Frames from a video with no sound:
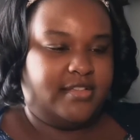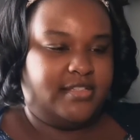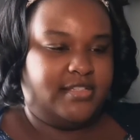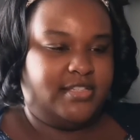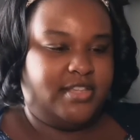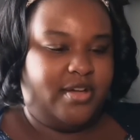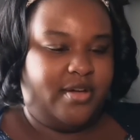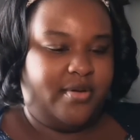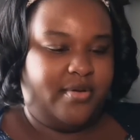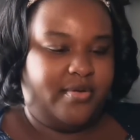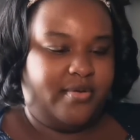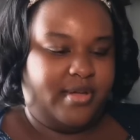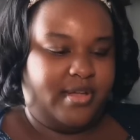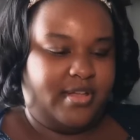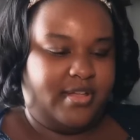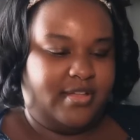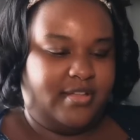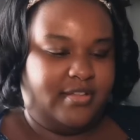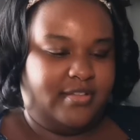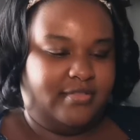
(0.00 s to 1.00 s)
So
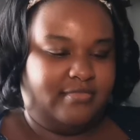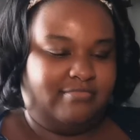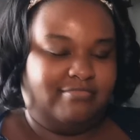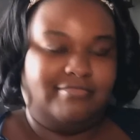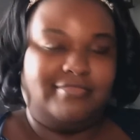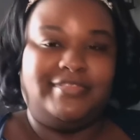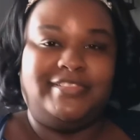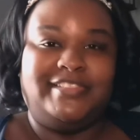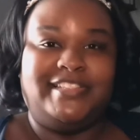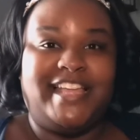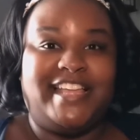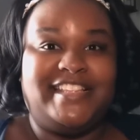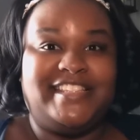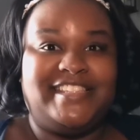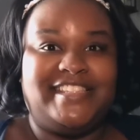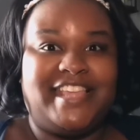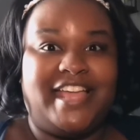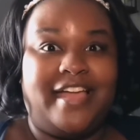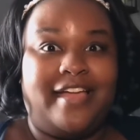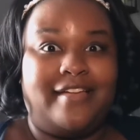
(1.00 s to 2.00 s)

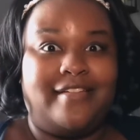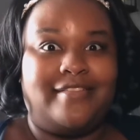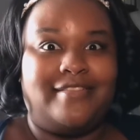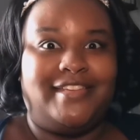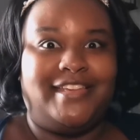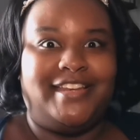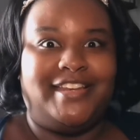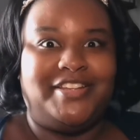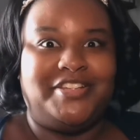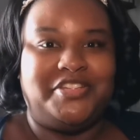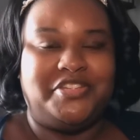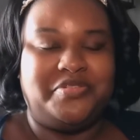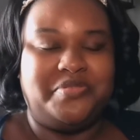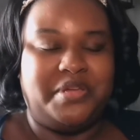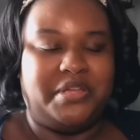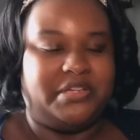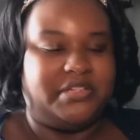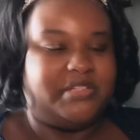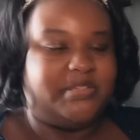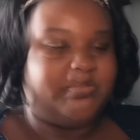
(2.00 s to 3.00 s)
let's get into
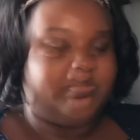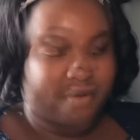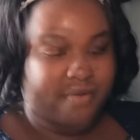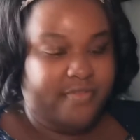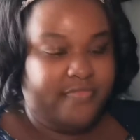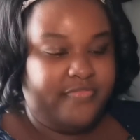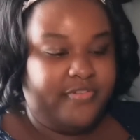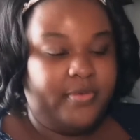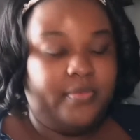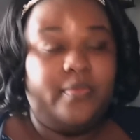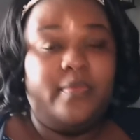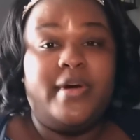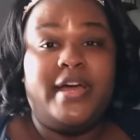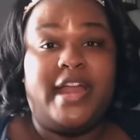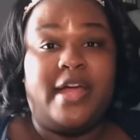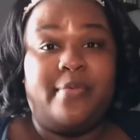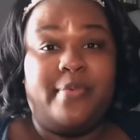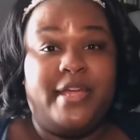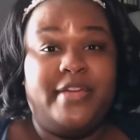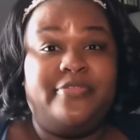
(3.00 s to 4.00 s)
it. So from what
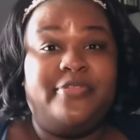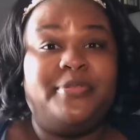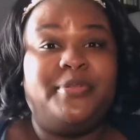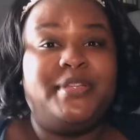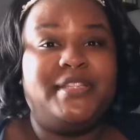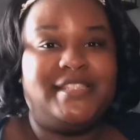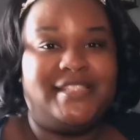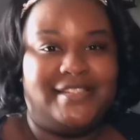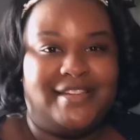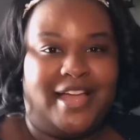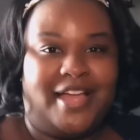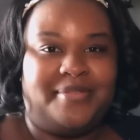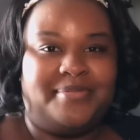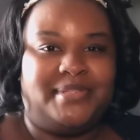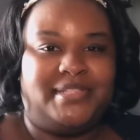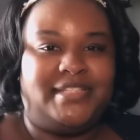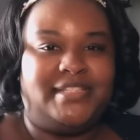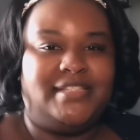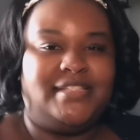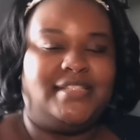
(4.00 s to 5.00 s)
I read from the
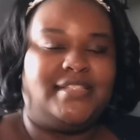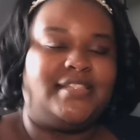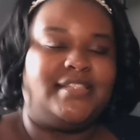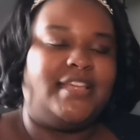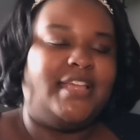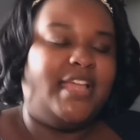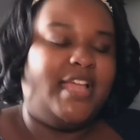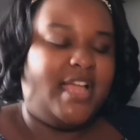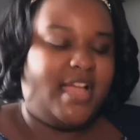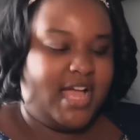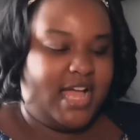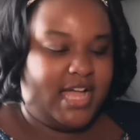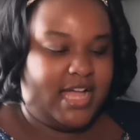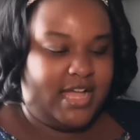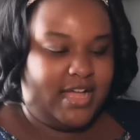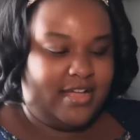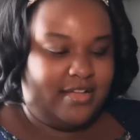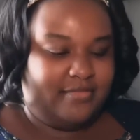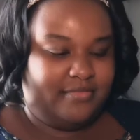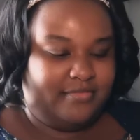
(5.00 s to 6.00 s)
synopsis,
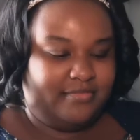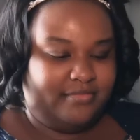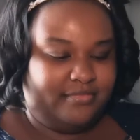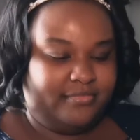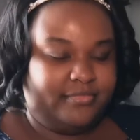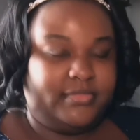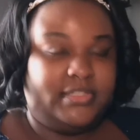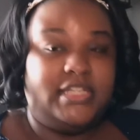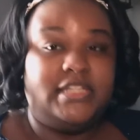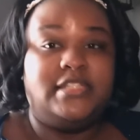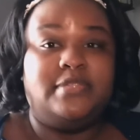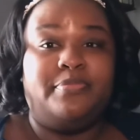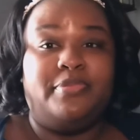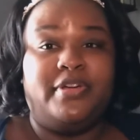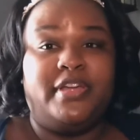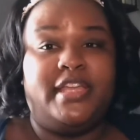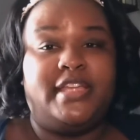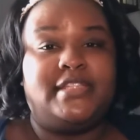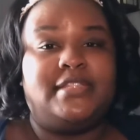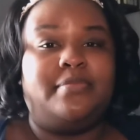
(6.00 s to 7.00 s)
this
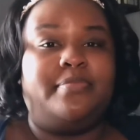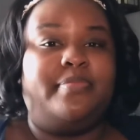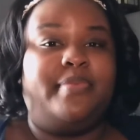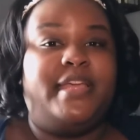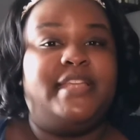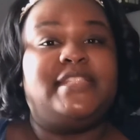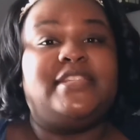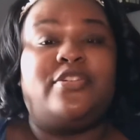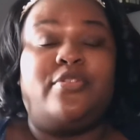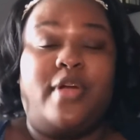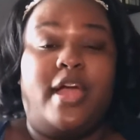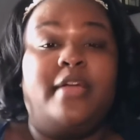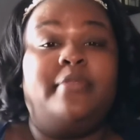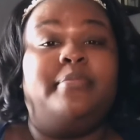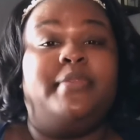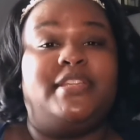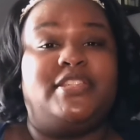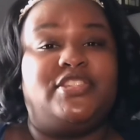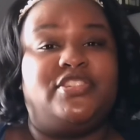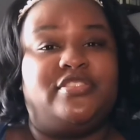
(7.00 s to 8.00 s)
book is a crime
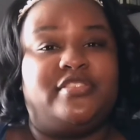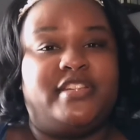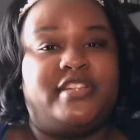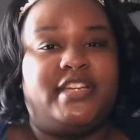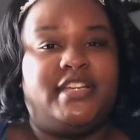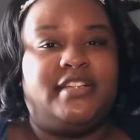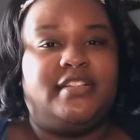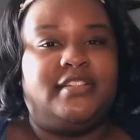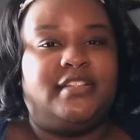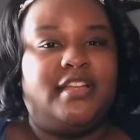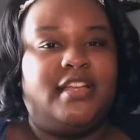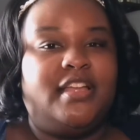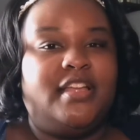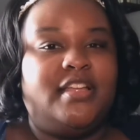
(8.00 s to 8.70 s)
mystery.